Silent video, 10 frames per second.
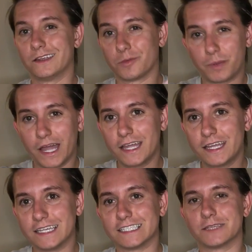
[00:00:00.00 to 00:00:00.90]
Your pay
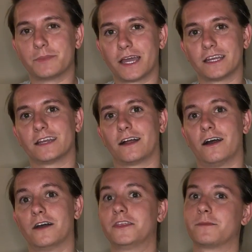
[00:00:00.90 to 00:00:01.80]
is dependent
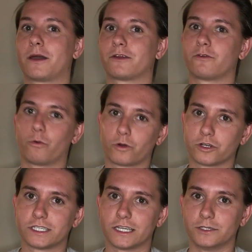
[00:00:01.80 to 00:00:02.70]
on the amount of
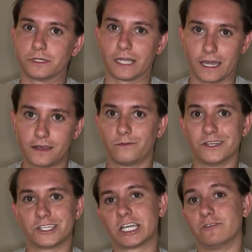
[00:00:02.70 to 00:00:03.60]
orders that you get,
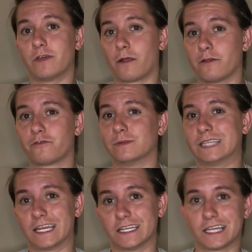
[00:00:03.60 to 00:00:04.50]
which can vary from
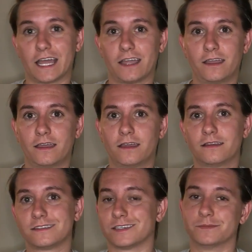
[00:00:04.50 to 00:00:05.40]
day to day.
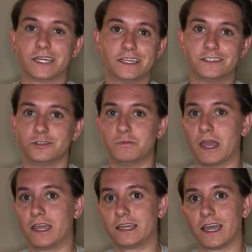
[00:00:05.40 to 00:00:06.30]
Some days you
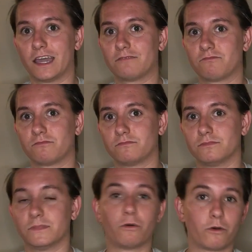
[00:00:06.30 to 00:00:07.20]
may get
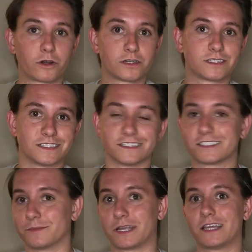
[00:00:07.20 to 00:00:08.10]
no orders, and then
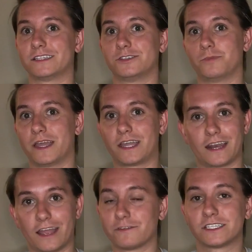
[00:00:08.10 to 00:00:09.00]
some days you may
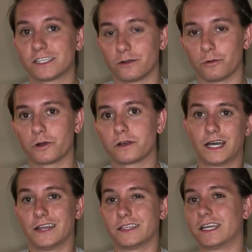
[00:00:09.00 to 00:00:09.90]
get every single order.
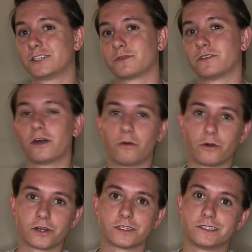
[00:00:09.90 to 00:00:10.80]
On the days with no
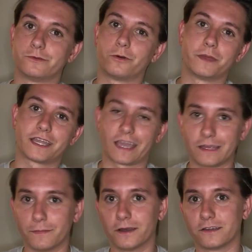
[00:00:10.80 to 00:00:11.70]
orders, you won't make
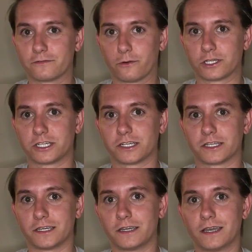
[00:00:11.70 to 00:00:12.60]
any money,
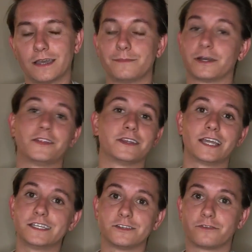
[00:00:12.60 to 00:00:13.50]
unfortunately. But on the
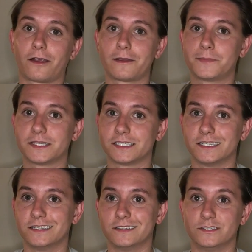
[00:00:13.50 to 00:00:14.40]
days you're very
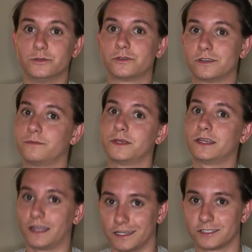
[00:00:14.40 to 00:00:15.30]
busy, you can be
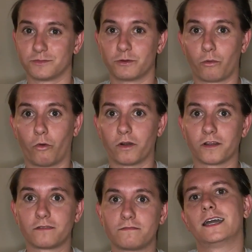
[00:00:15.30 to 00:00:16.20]
handsomely
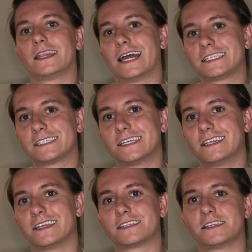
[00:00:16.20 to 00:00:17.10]
rewarded. And lastly,
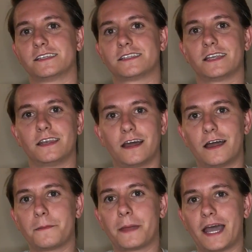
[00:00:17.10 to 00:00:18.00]
this is
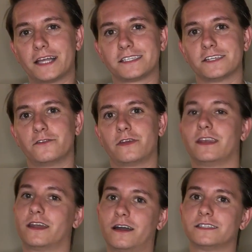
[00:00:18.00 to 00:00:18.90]
non-passive,
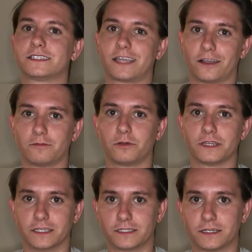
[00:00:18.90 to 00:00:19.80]
non-scalable
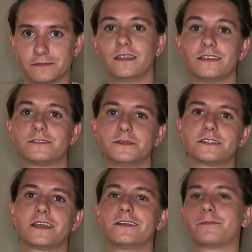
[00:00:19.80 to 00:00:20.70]
income. This means
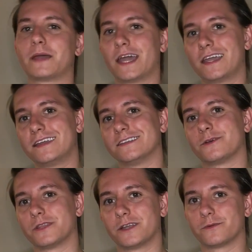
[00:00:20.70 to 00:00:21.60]
that your pay is
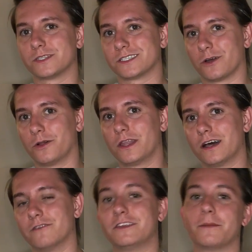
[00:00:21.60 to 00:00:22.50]
only a result
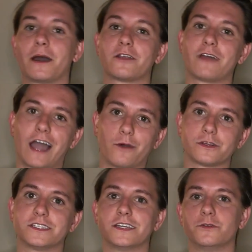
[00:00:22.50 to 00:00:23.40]
of the amount of
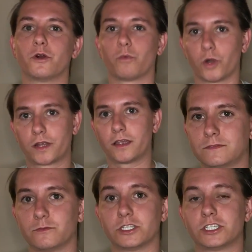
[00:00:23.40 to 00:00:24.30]
hours that you are working,
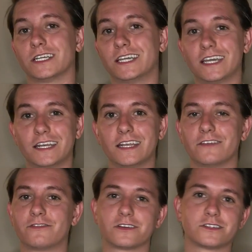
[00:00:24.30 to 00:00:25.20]
which again,
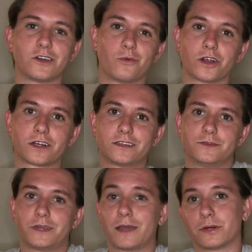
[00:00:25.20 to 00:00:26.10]
if there's no work,
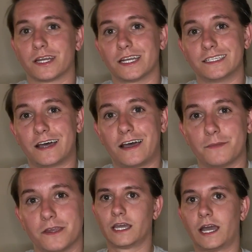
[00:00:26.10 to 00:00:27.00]
you can't put any
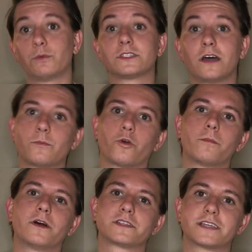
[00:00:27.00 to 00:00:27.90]
time in. I will talk more
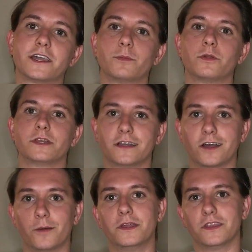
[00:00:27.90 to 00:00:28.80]
about scalable
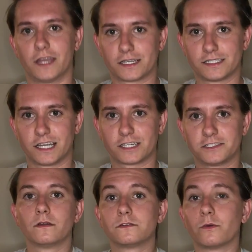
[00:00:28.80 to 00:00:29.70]
income in the next
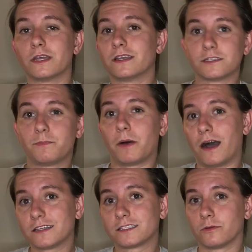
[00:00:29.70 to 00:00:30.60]
section. So it is
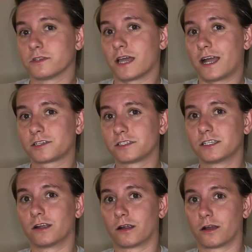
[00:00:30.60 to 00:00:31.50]
possible to
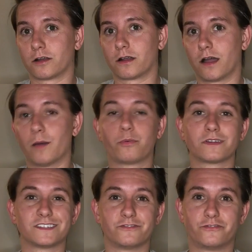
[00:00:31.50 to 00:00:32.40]
actually earn
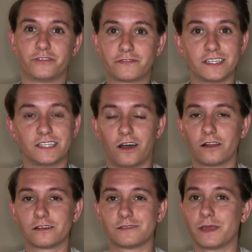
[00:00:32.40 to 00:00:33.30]
upwards of
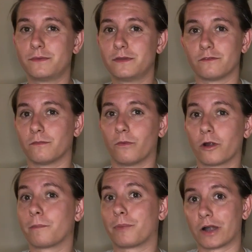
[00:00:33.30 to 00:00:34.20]
$50, maybe even
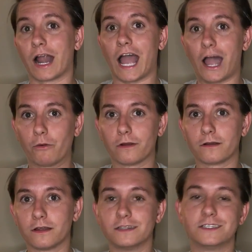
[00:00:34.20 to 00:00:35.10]
more per
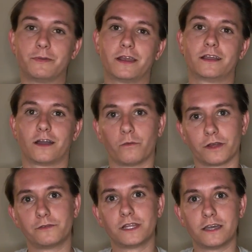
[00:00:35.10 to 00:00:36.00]
hour, depending on where
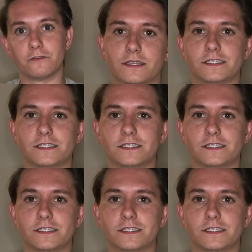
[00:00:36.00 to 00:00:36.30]
you live.